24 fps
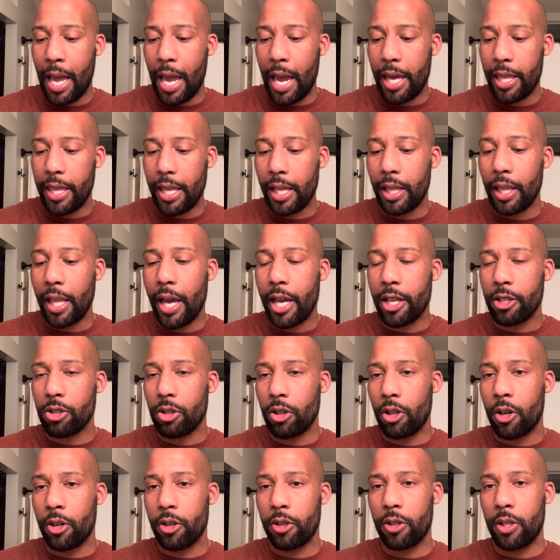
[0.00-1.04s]
and they last
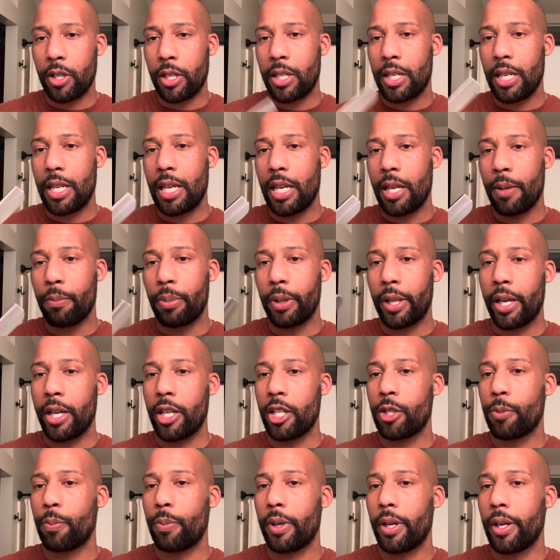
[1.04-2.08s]
longer than DE
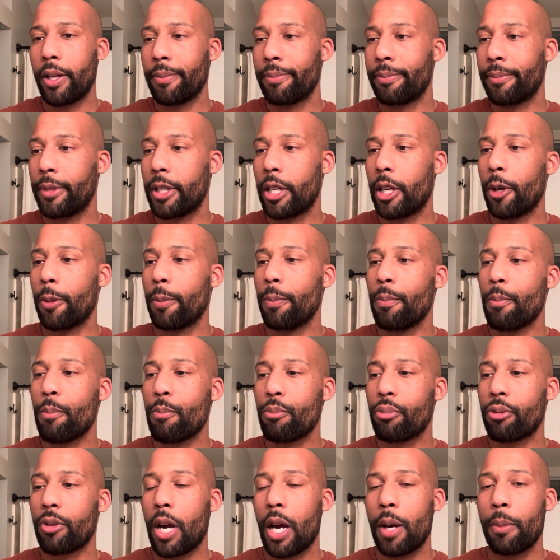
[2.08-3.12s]
blades, but
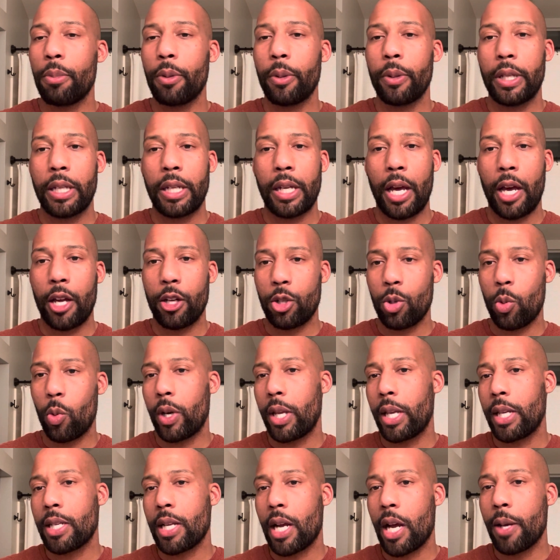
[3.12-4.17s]
probably not
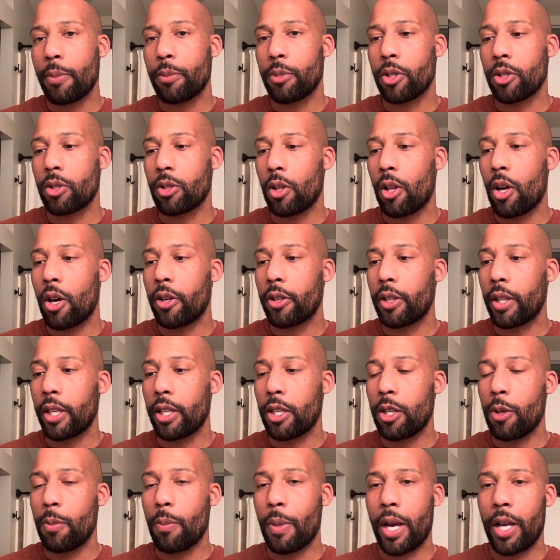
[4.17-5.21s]
20 times as long. Like
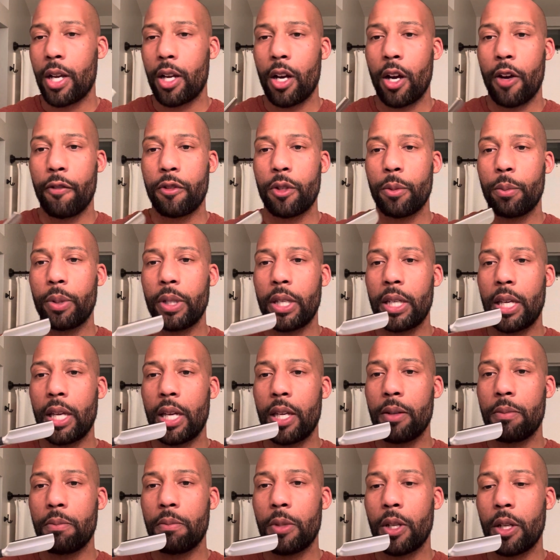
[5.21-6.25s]
you might comfortably
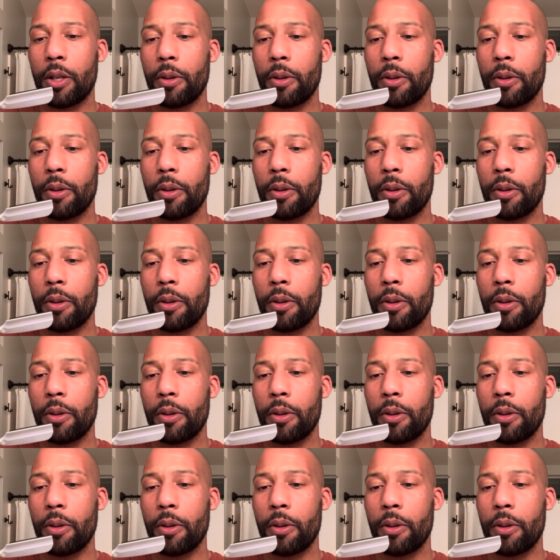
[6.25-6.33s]
get